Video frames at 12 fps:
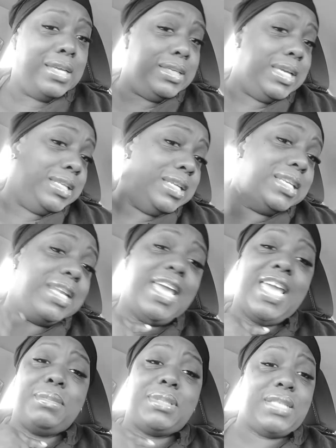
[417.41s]
getting the
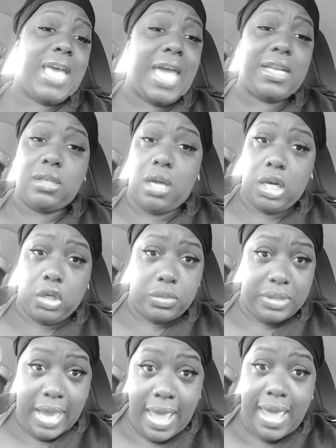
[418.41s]
names tatted on her
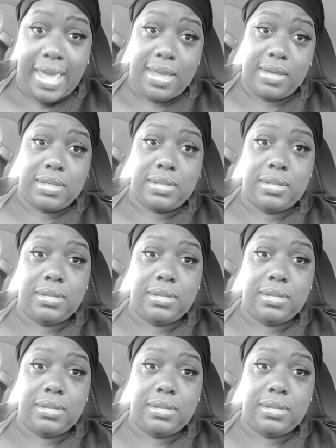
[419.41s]
neck.